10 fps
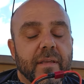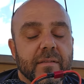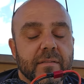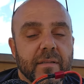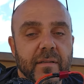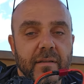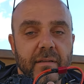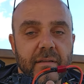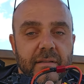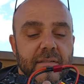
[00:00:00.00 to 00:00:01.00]
ESC
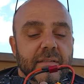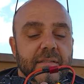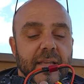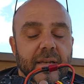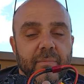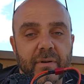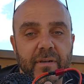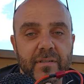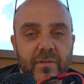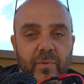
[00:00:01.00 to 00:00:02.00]
doesn't state it, but it
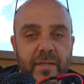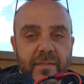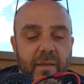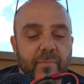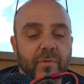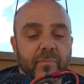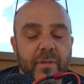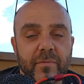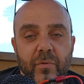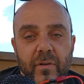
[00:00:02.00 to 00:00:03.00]
is 3S capable of
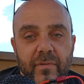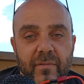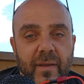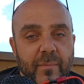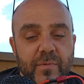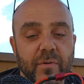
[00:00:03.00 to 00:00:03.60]
being 45 amps.